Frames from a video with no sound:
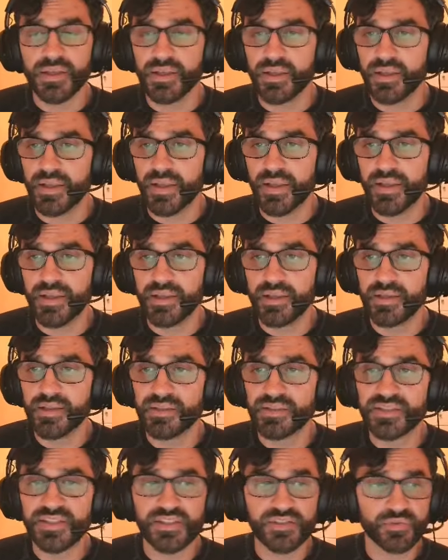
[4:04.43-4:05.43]
And
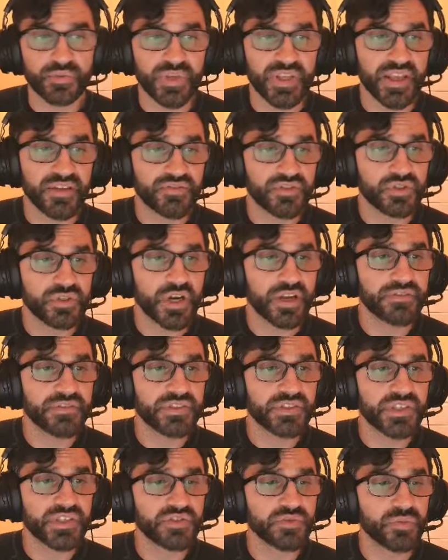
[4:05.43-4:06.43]
since we have drivers
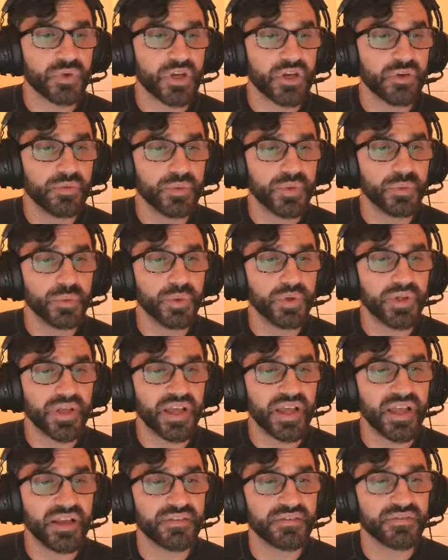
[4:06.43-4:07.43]
as well, we will
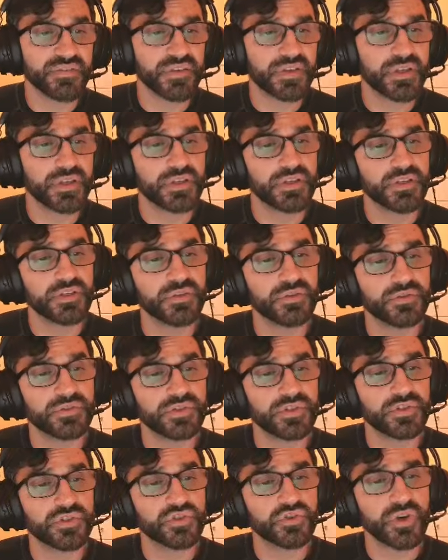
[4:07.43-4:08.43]
have user
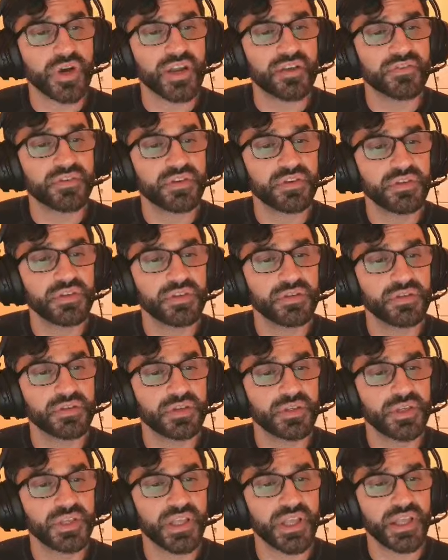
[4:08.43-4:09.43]
driver,
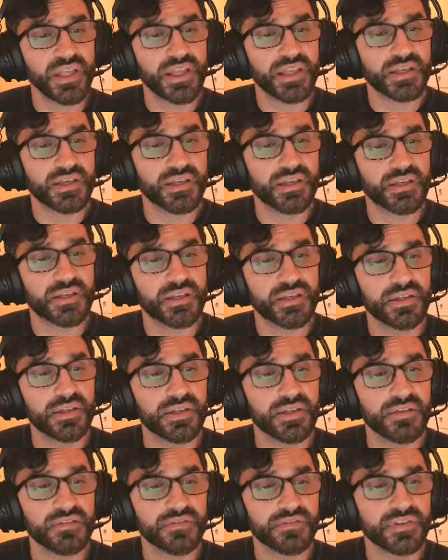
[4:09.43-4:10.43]
and
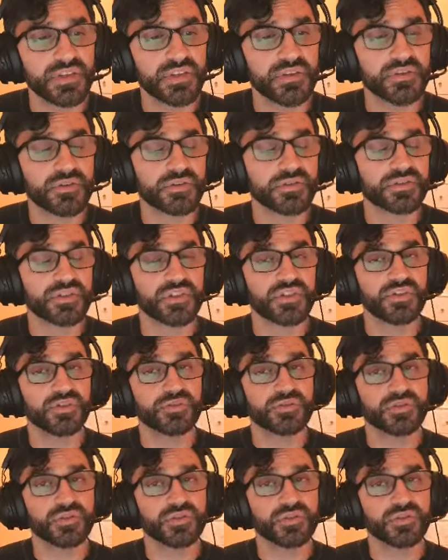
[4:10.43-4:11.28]
if there's a user